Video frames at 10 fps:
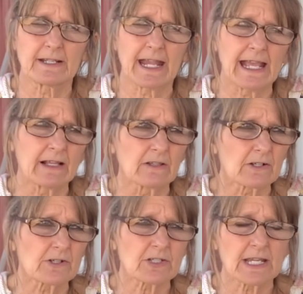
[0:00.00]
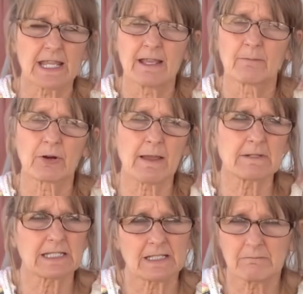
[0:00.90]
inhalers,
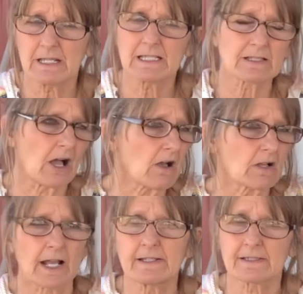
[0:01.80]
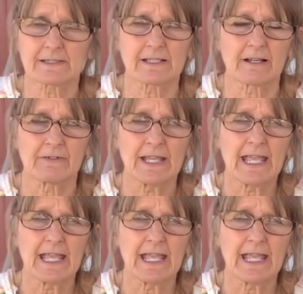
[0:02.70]
Primatene Mist, all kinds of stuff.